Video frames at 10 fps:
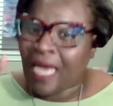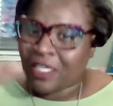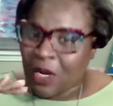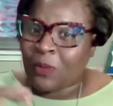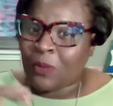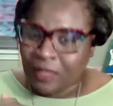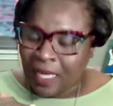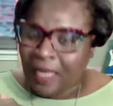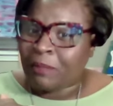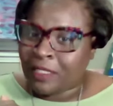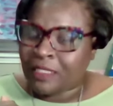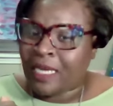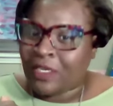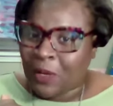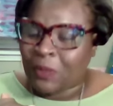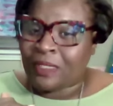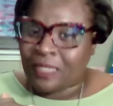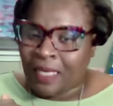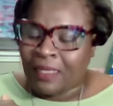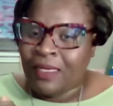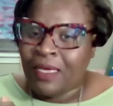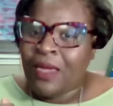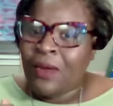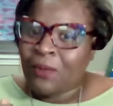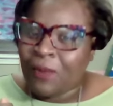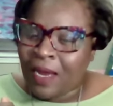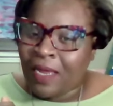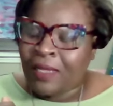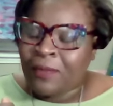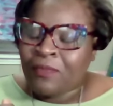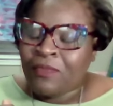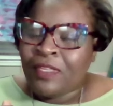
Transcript: I don't say, right?